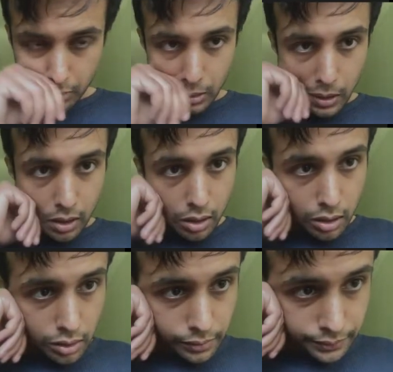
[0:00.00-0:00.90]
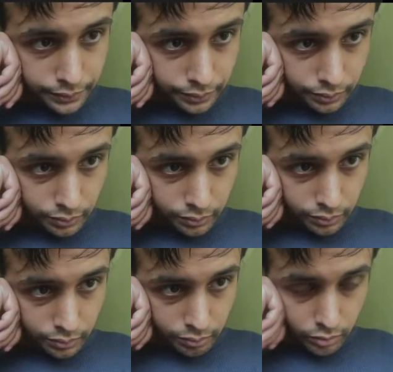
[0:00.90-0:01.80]
Huh?
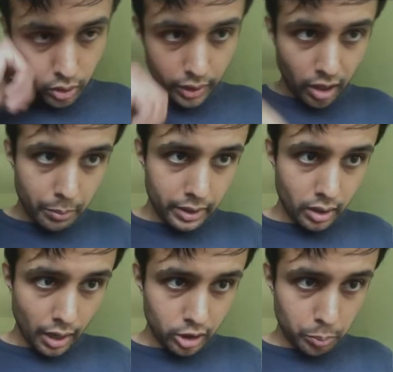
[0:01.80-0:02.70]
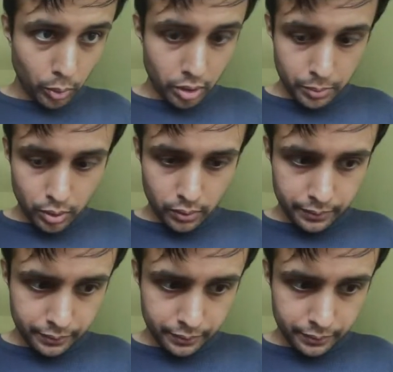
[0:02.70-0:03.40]
Did I not make that exportable?